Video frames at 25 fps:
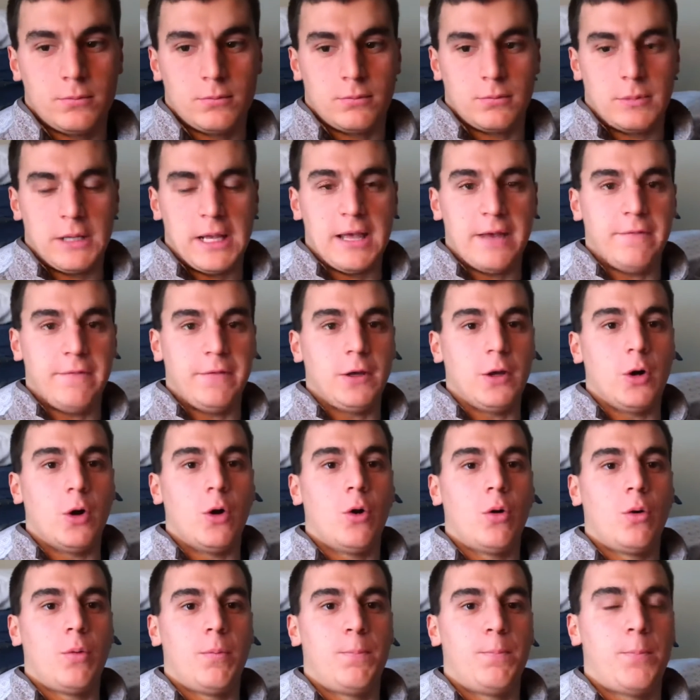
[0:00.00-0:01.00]
having a
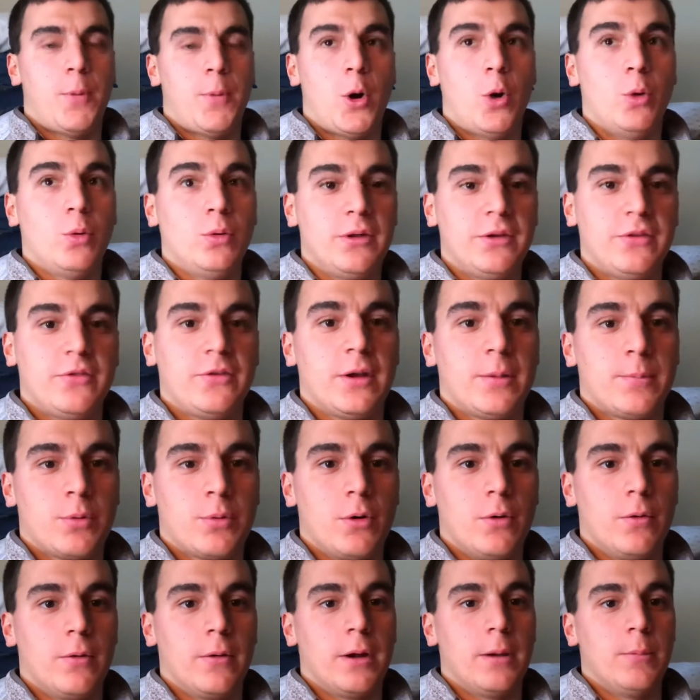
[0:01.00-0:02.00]
holistic
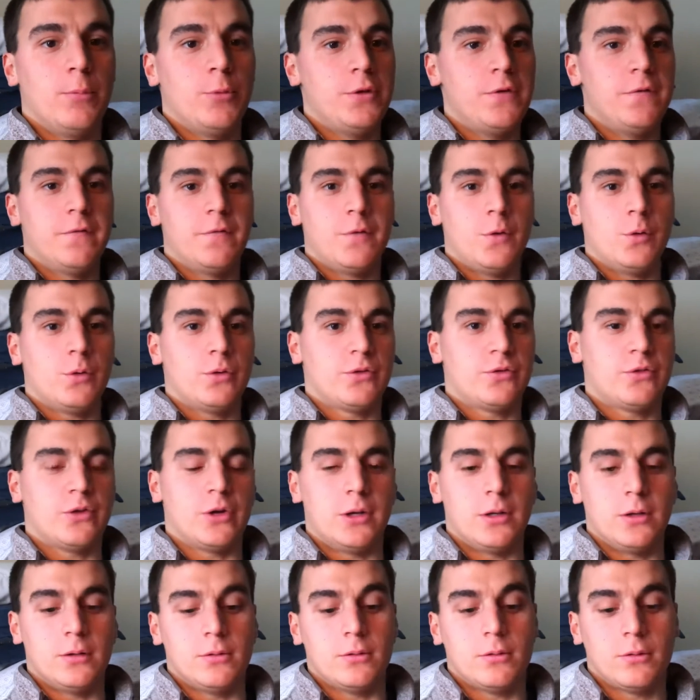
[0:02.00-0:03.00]
program where you focus
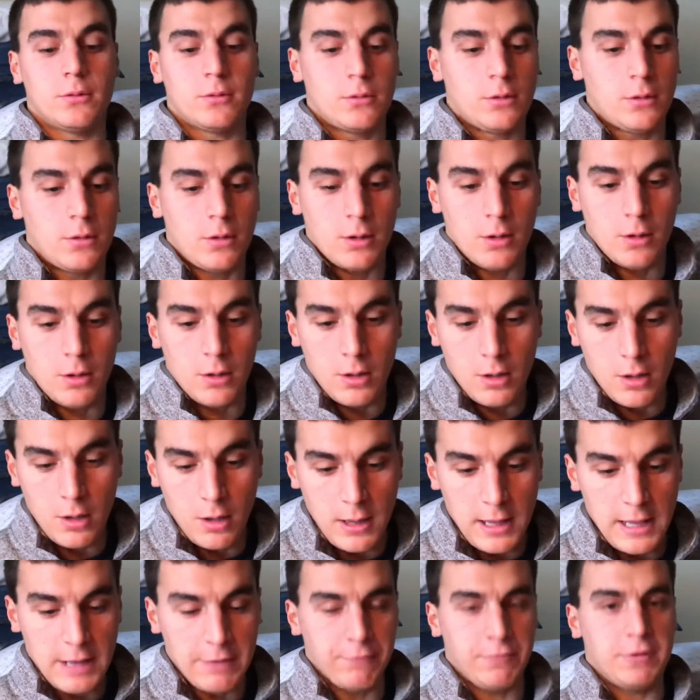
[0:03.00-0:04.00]
on
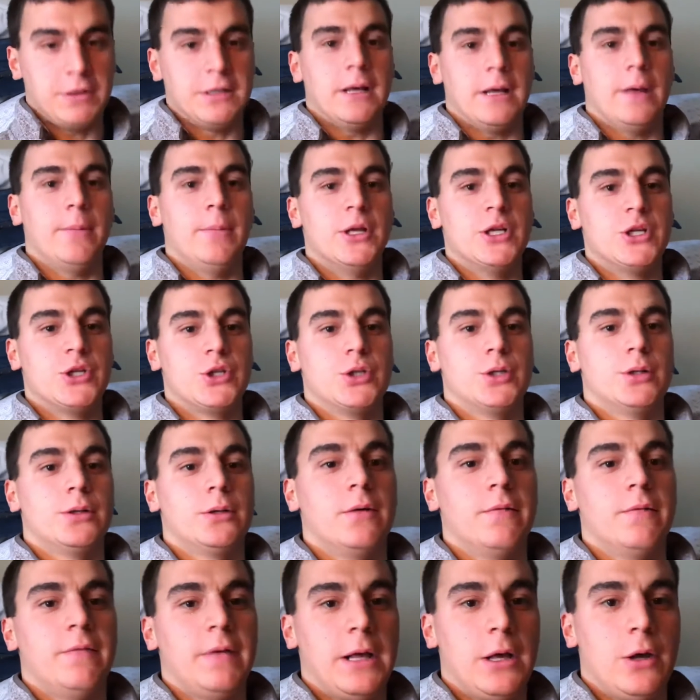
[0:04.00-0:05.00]
every dimension
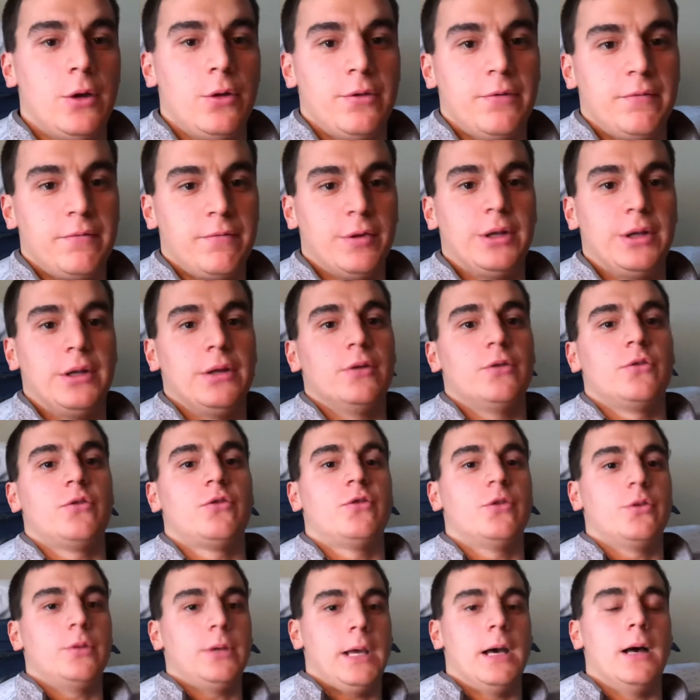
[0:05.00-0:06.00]
of health and fitness.
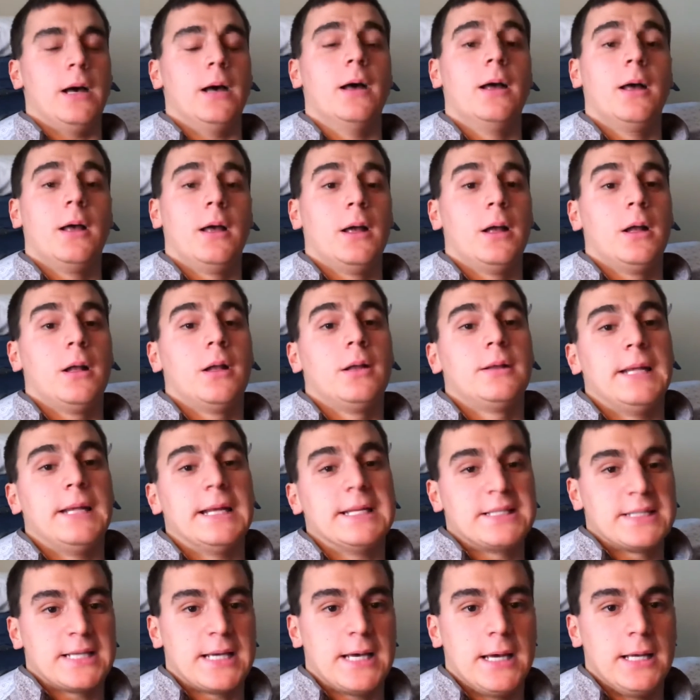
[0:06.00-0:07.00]
So yeah,
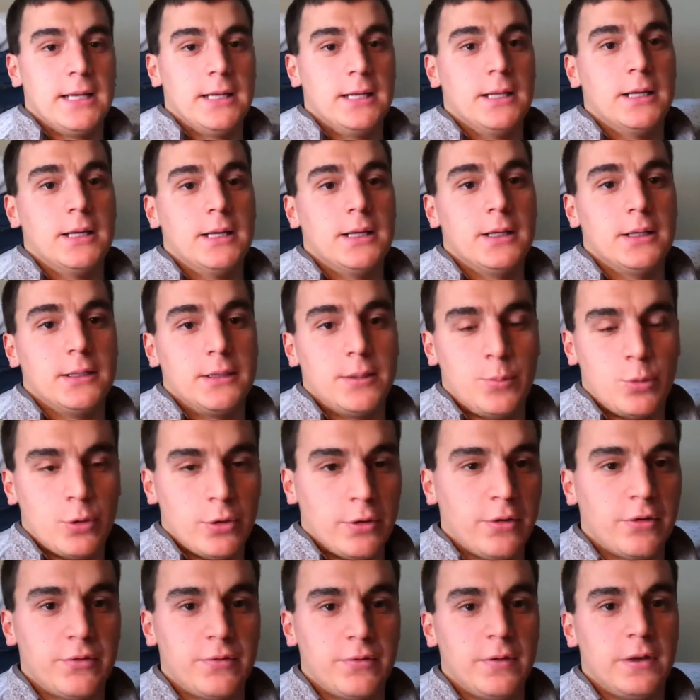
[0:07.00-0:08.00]
that's kind of the
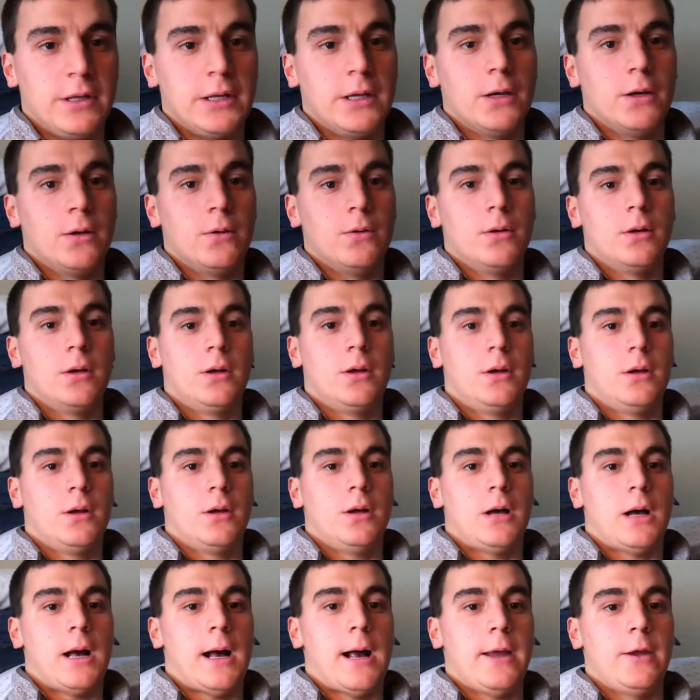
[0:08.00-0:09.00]
point of this video.
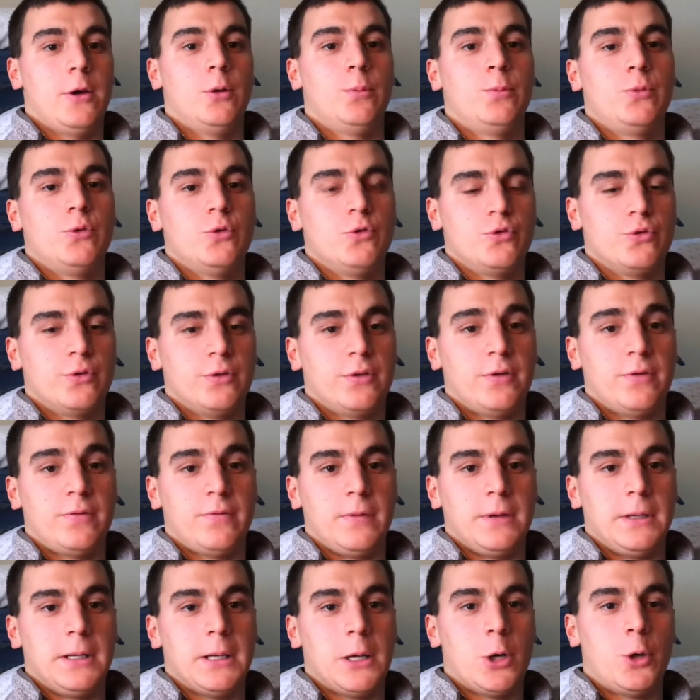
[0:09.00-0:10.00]
I hope you enjoyed this
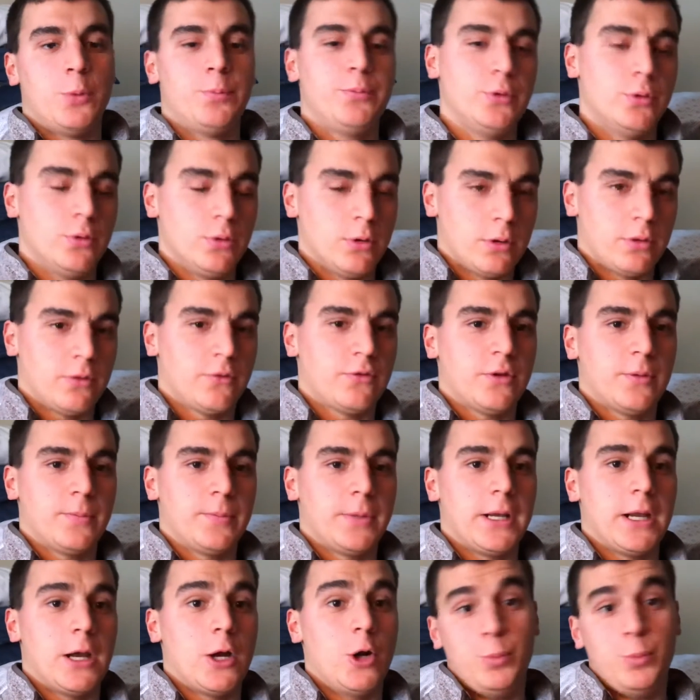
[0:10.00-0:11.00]
video. I hope you learned
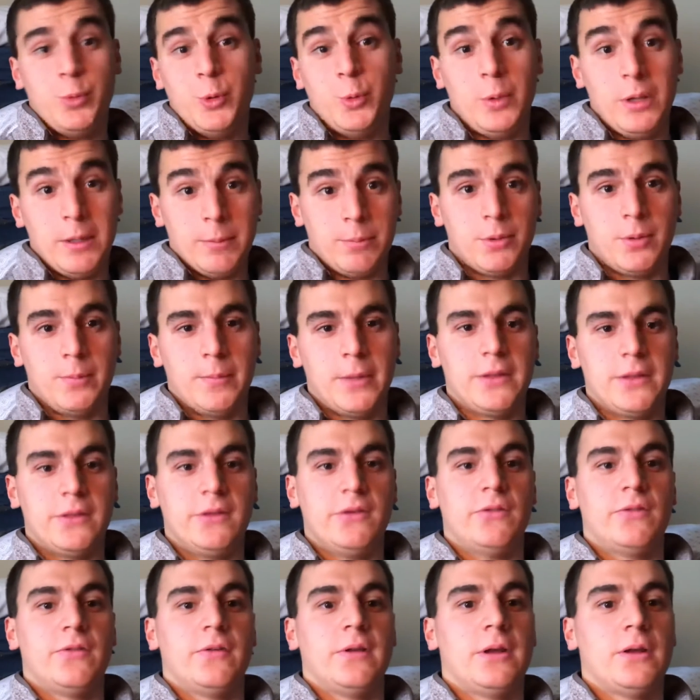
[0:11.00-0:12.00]
something. I hope you implement
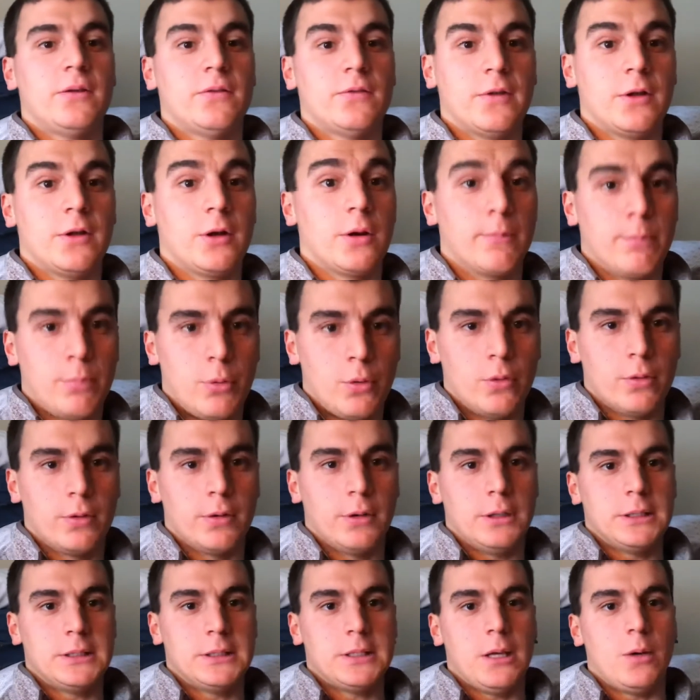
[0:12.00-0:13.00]
these things. They're
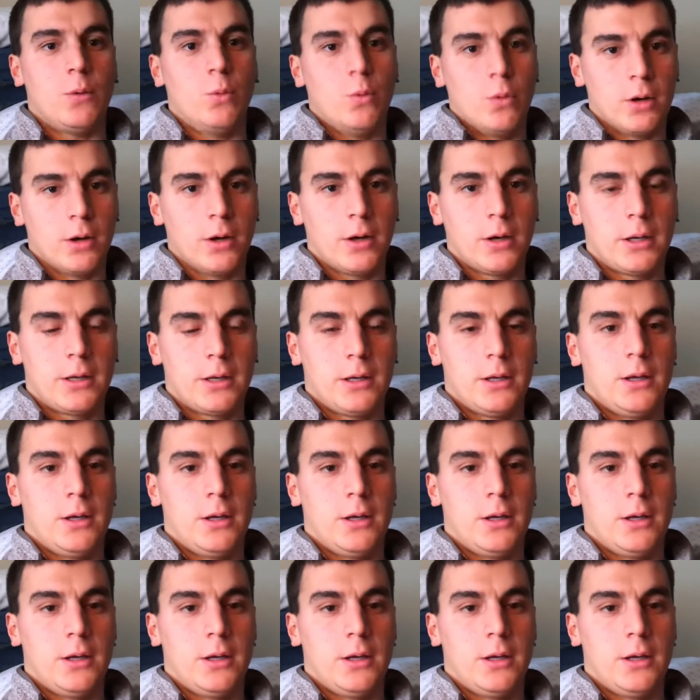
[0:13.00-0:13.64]
important. They work.